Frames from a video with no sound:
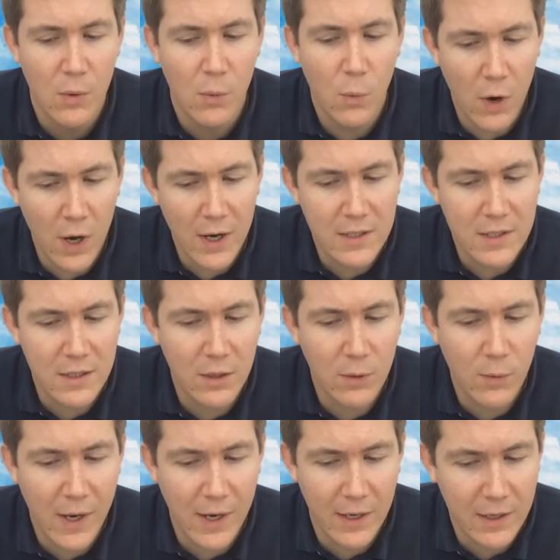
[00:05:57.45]
Why is it
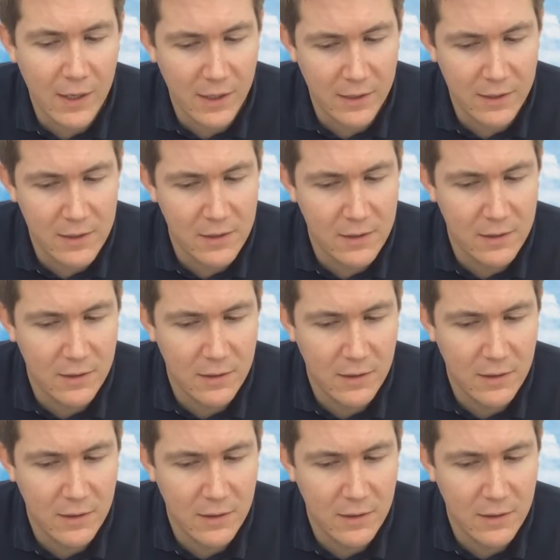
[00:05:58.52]
the way it is?